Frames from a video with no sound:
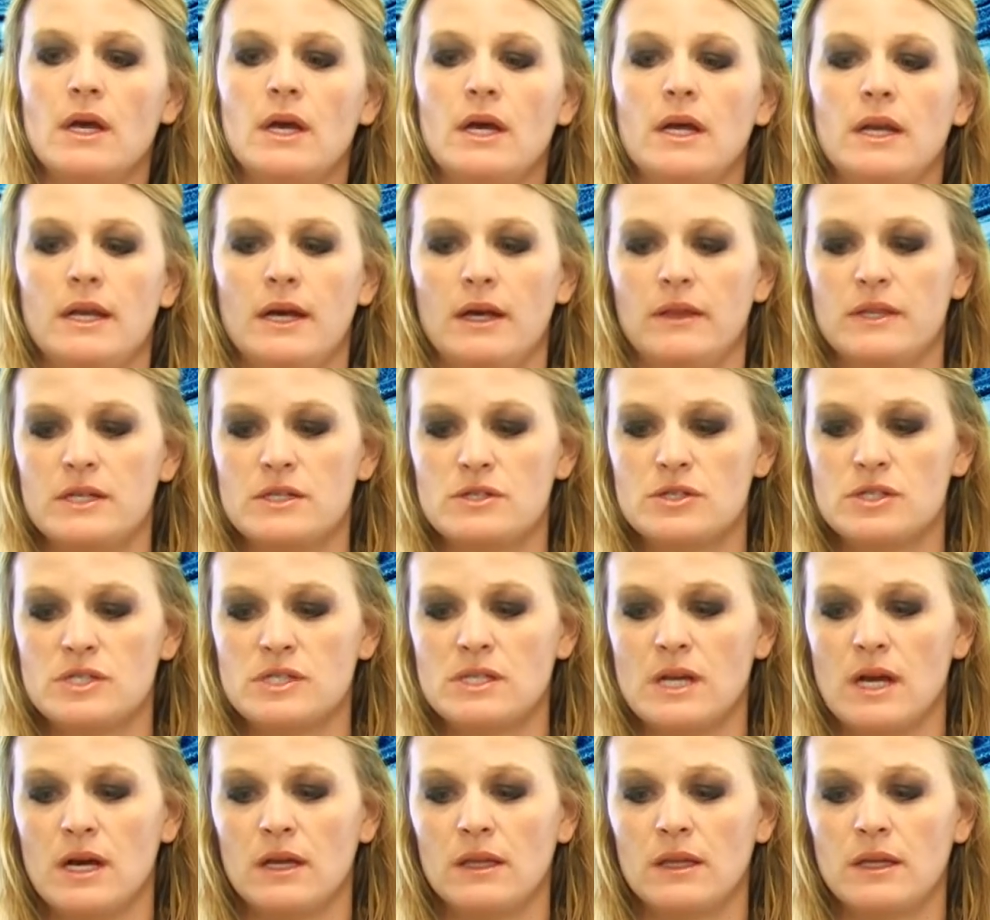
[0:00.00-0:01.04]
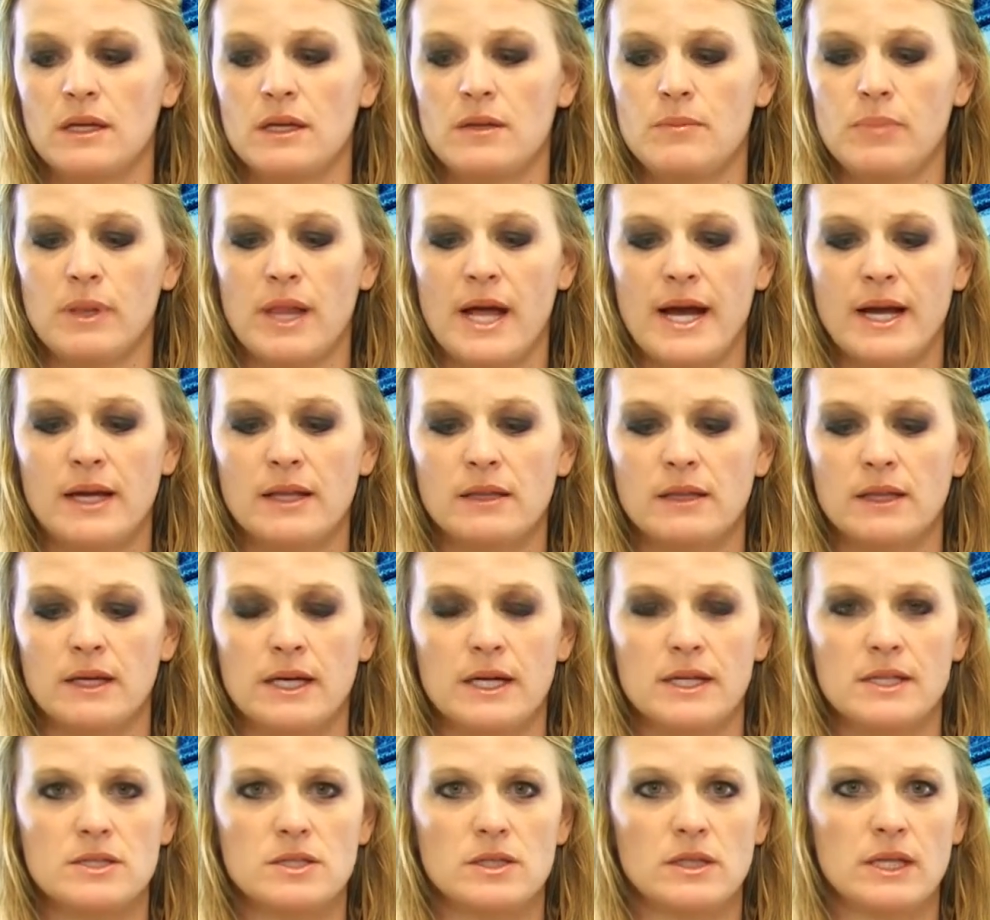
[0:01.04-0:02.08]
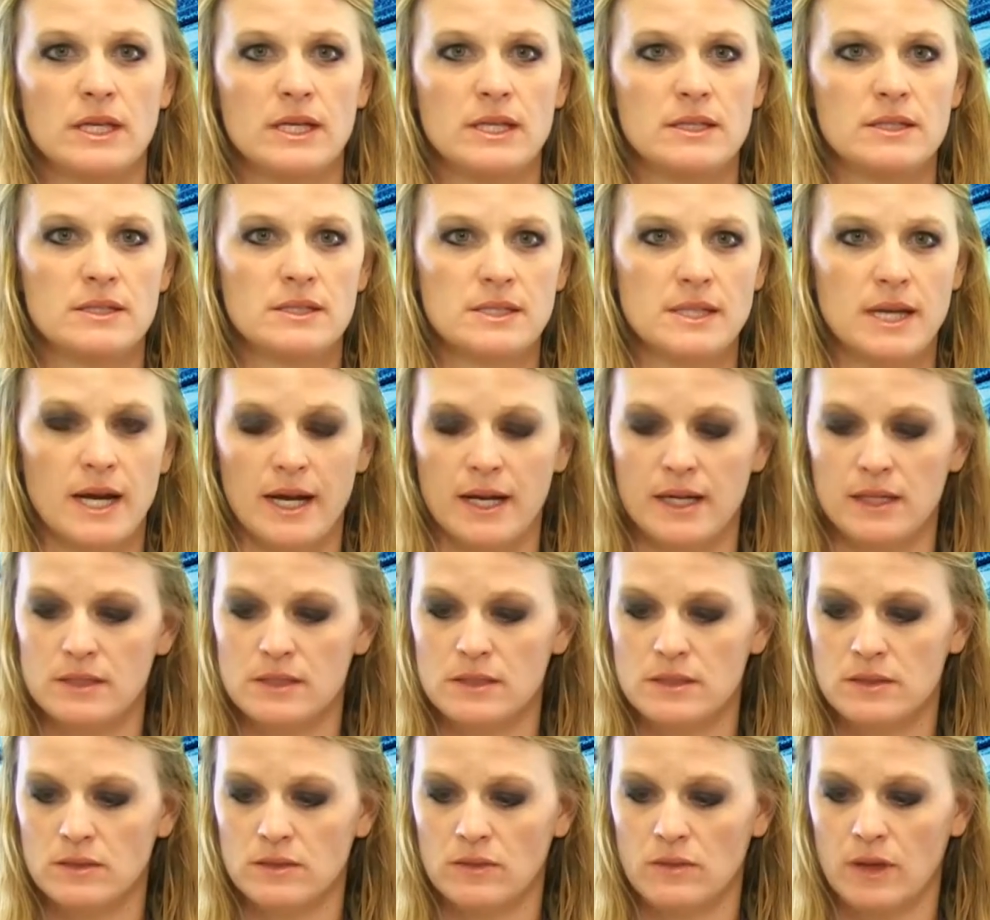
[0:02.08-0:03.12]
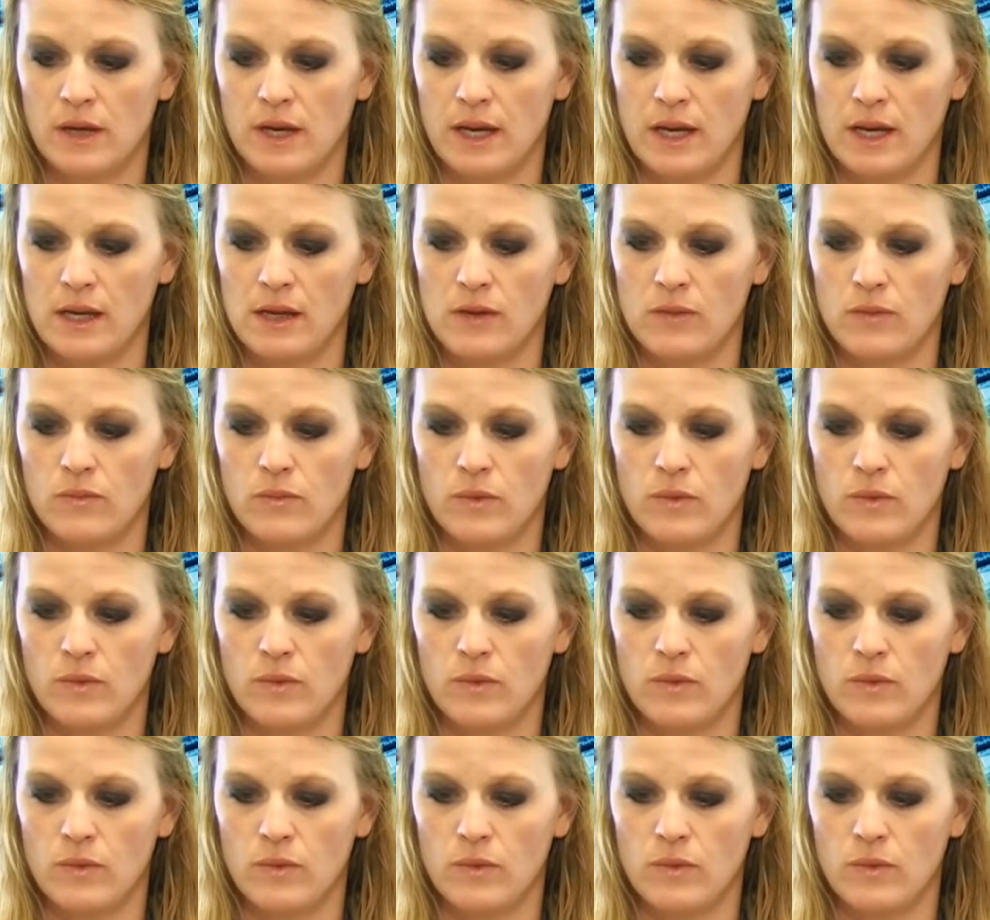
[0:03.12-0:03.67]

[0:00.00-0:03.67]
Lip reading: Now there's solid black lines on the insides, okay?